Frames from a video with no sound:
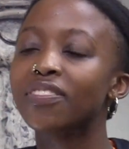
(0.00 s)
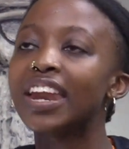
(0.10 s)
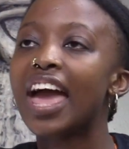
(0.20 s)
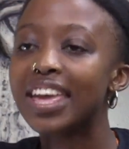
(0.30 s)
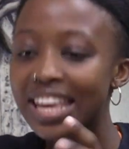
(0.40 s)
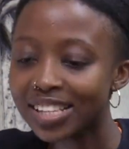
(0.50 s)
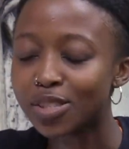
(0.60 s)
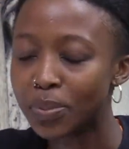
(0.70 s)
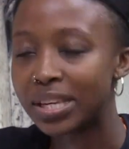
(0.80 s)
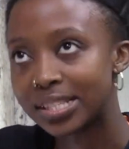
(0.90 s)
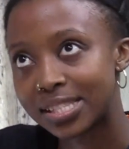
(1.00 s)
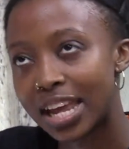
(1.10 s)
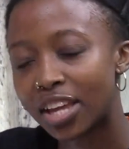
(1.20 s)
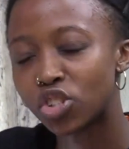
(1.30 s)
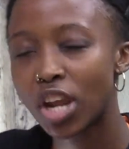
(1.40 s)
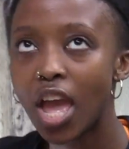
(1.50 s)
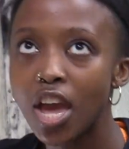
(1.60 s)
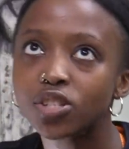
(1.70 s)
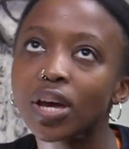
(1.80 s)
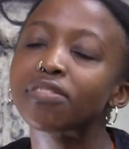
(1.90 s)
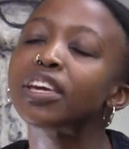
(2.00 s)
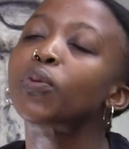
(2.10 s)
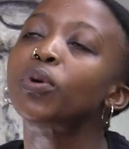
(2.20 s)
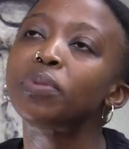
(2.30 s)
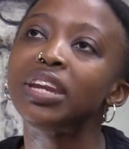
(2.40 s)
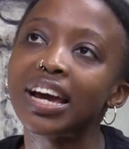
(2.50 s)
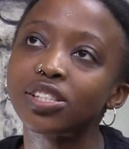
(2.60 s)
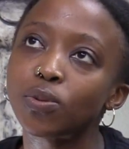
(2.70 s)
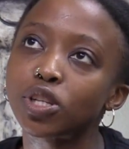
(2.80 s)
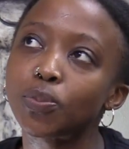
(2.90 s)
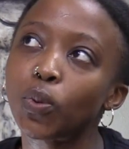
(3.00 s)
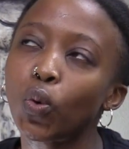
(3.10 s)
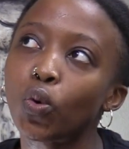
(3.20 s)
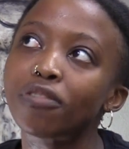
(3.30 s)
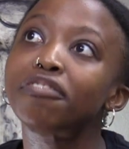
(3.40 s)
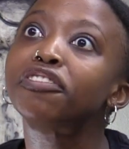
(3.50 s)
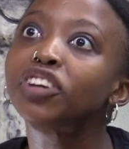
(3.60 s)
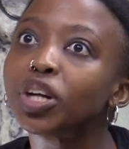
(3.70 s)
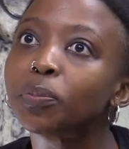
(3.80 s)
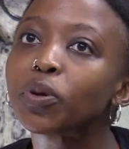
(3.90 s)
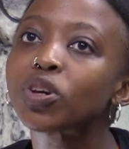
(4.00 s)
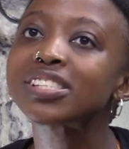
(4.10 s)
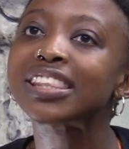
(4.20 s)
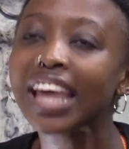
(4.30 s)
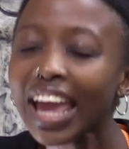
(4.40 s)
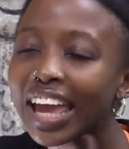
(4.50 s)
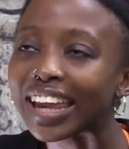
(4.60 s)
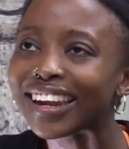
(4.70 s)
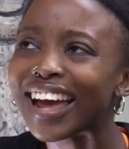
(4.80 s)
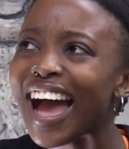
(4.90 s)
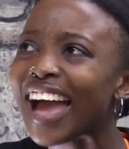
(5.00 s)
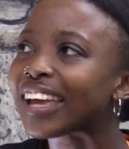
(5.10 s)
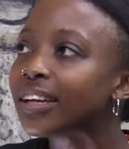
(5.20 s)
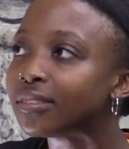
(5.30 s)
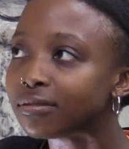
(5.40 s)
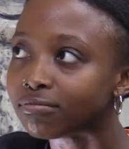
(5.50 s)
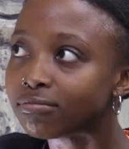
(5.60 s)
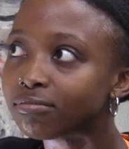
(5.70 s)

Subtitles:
that is being staged. So I think it would be nice to explore film because then I can